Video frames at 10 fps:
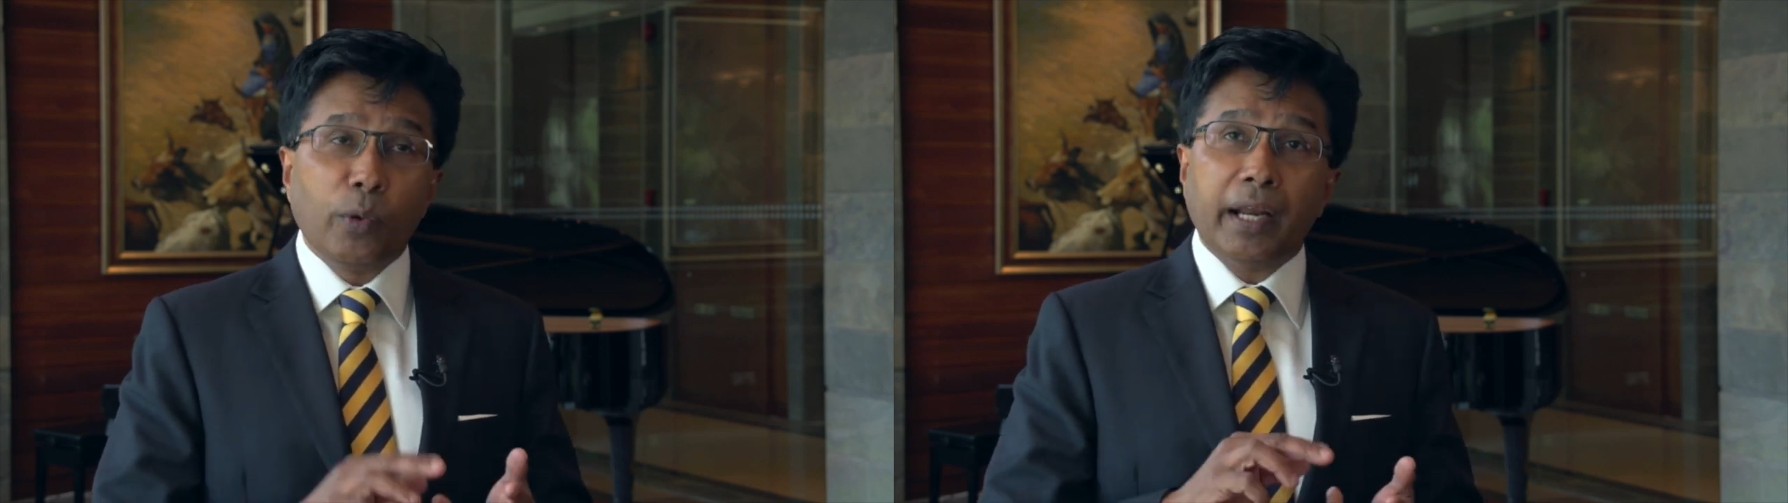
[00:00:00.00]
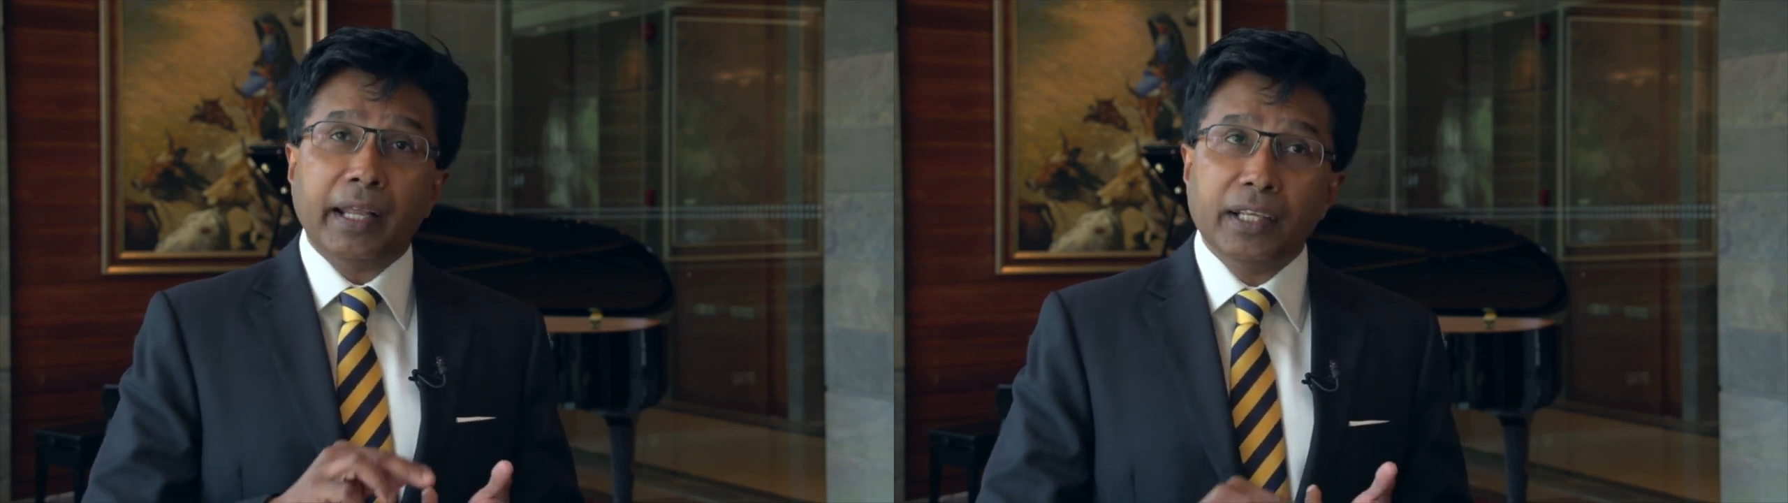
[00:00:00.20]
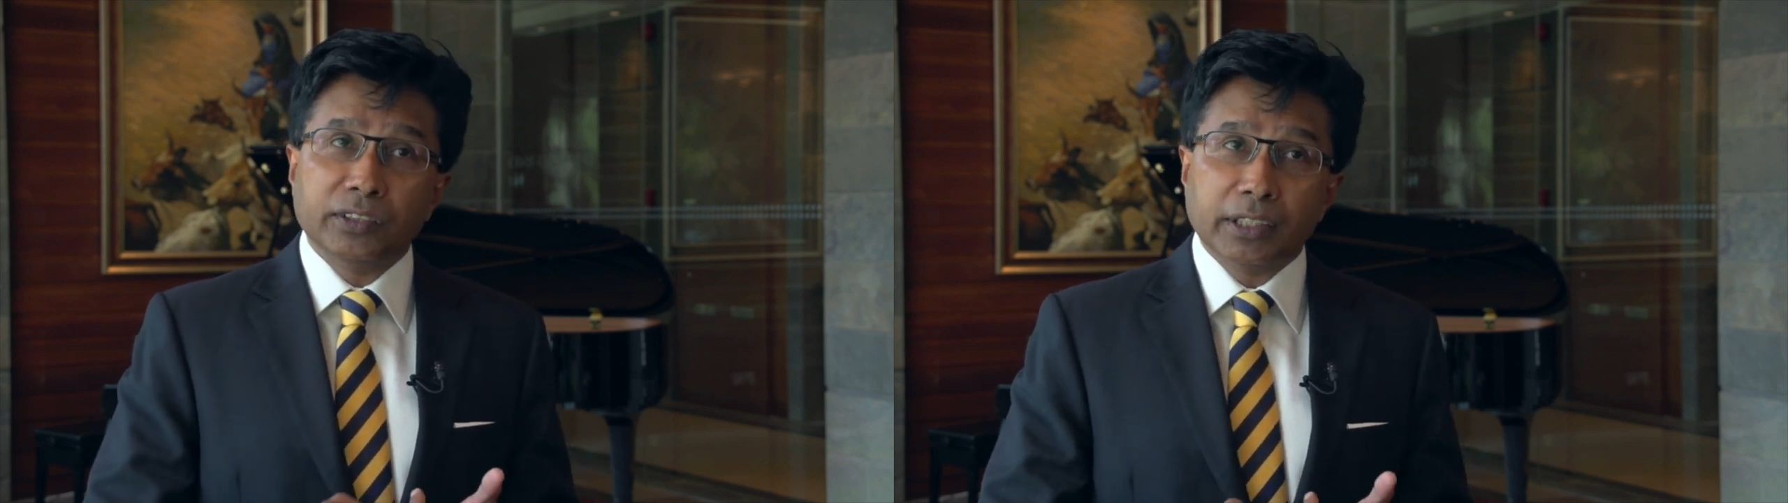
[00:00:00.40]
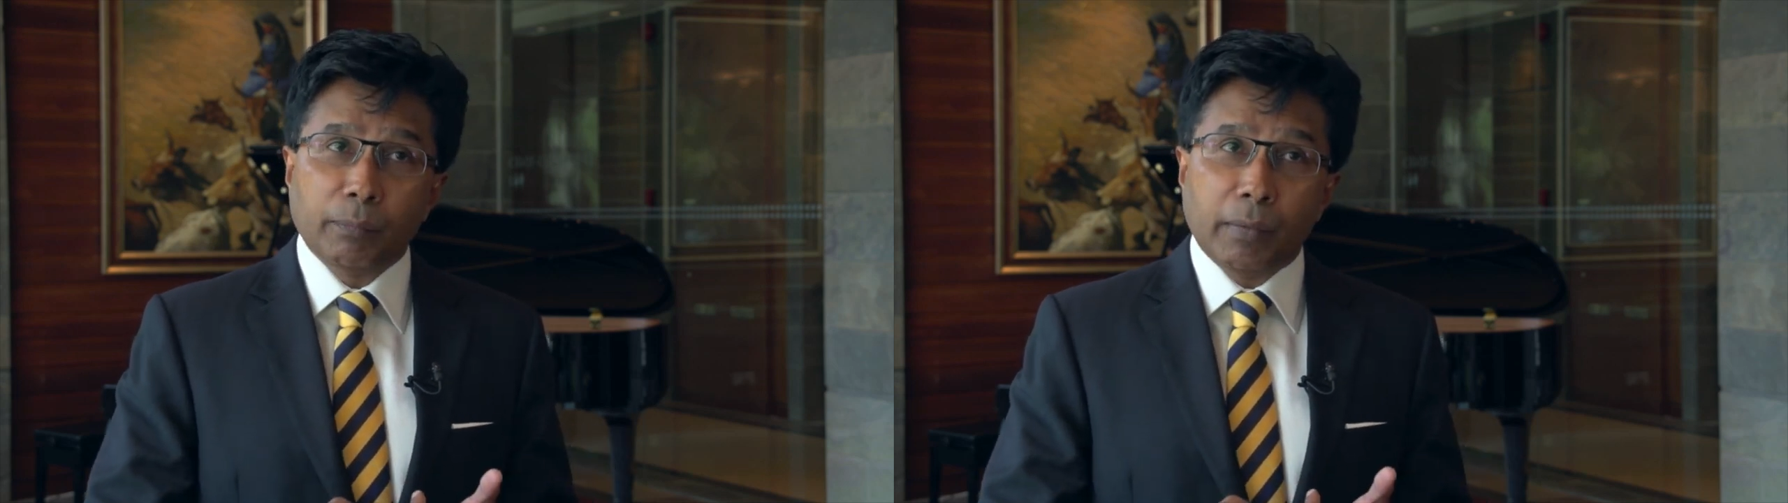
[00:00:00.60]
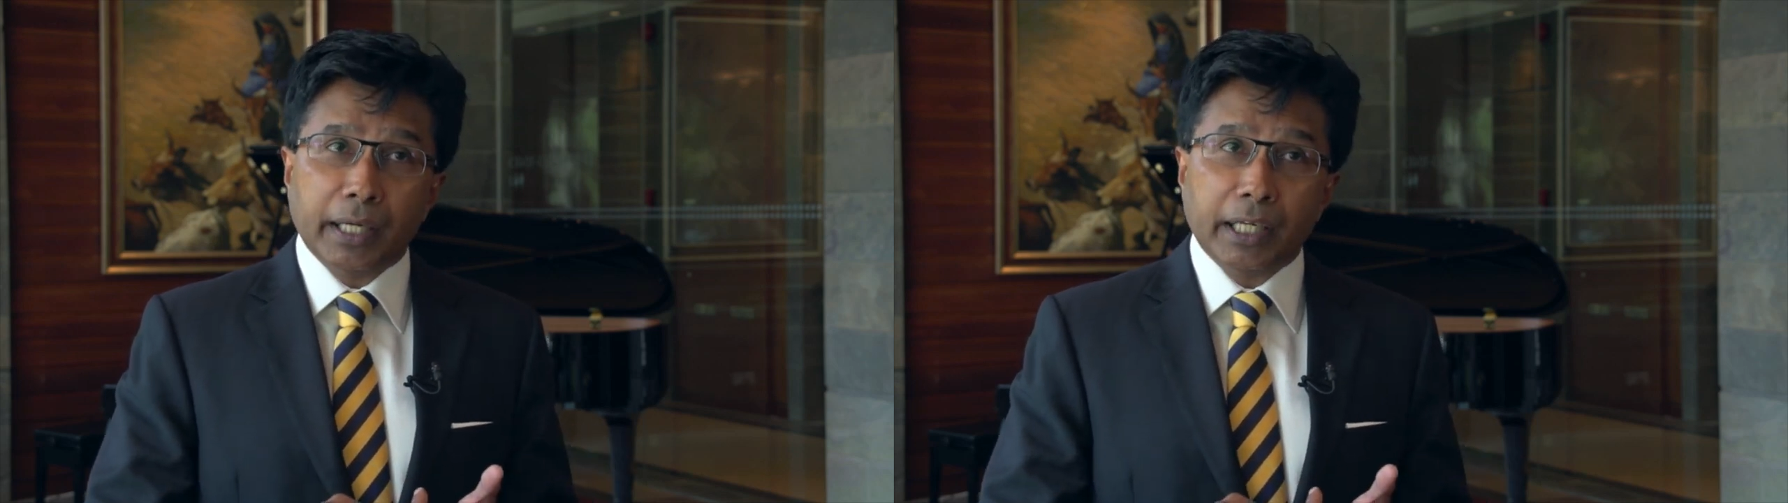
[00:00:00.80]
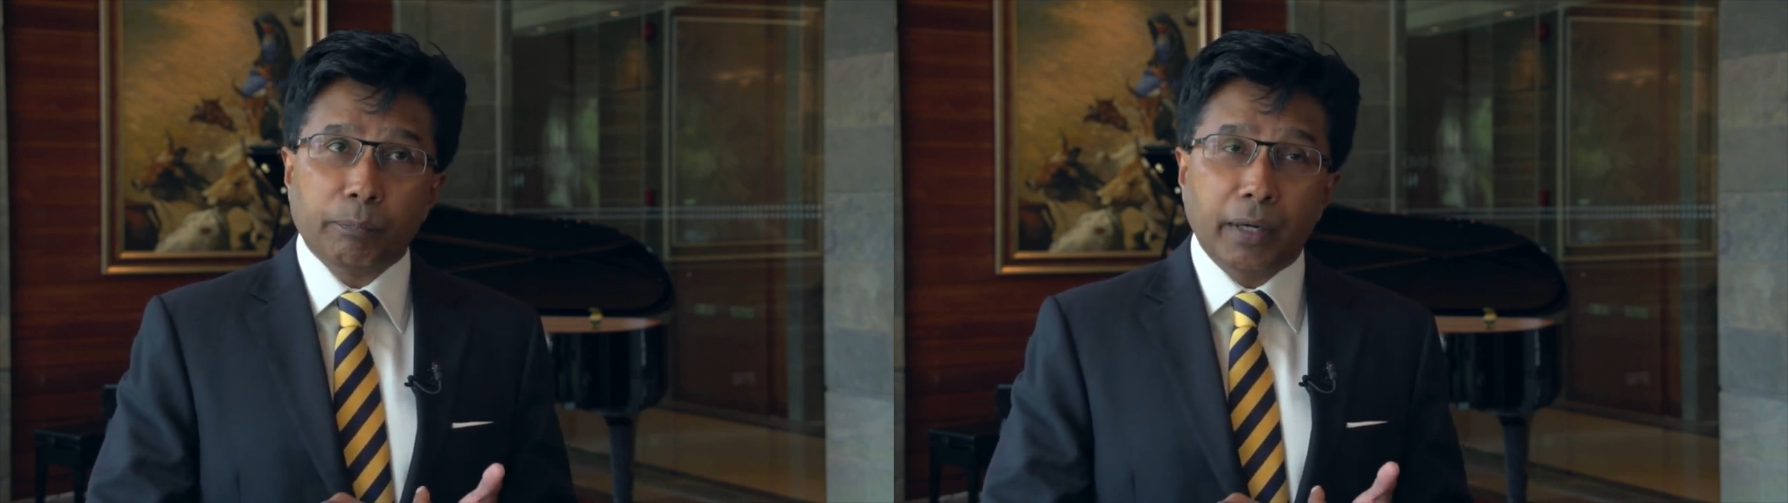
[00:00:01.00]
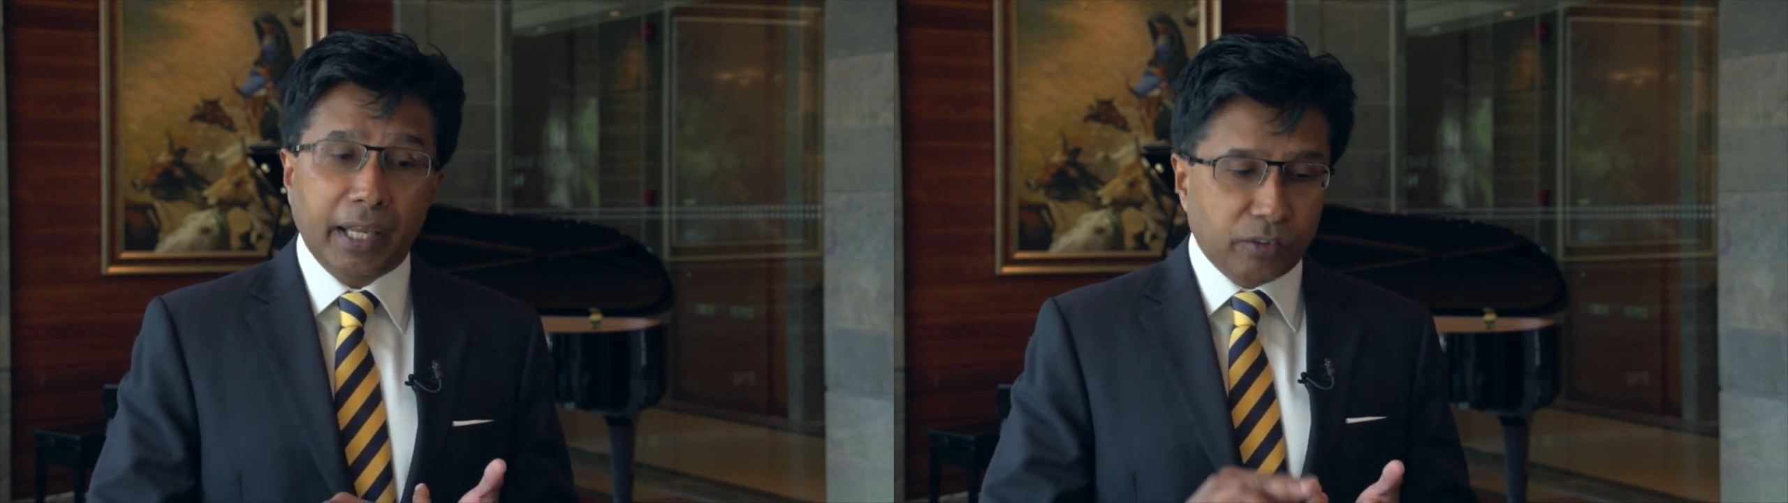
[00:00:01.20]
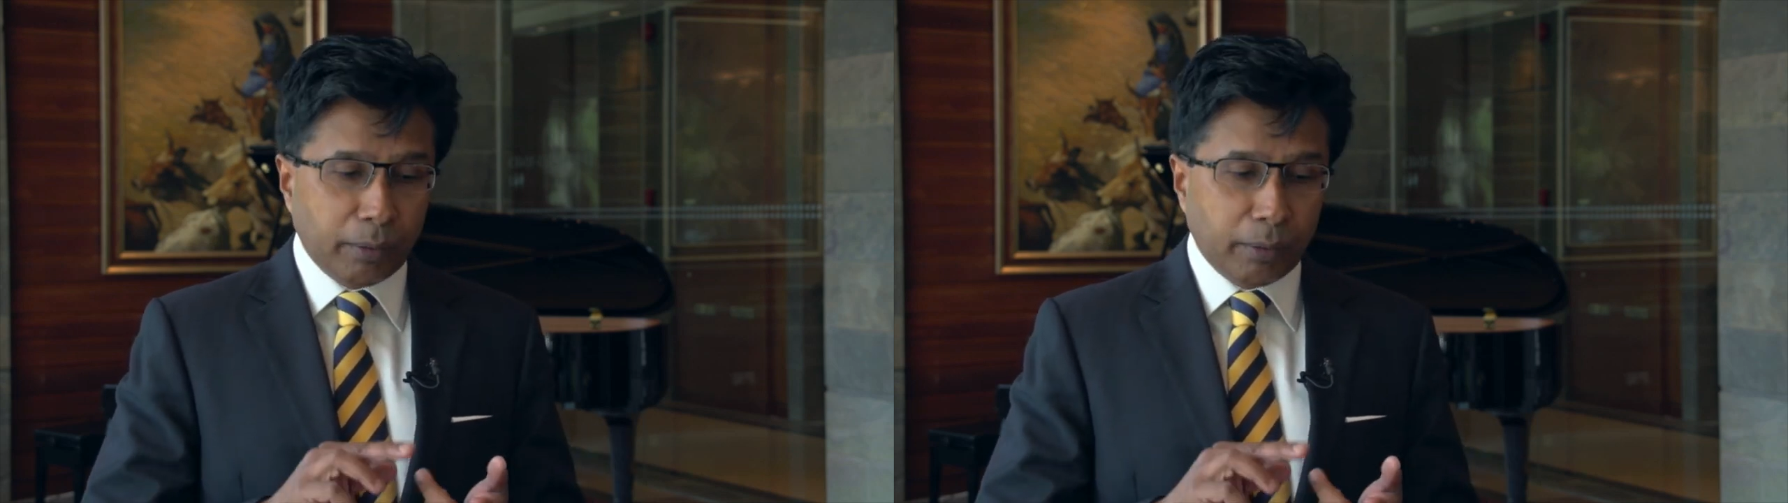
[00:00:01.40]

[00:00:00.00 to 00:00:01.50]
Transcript: where he is in the marketplace,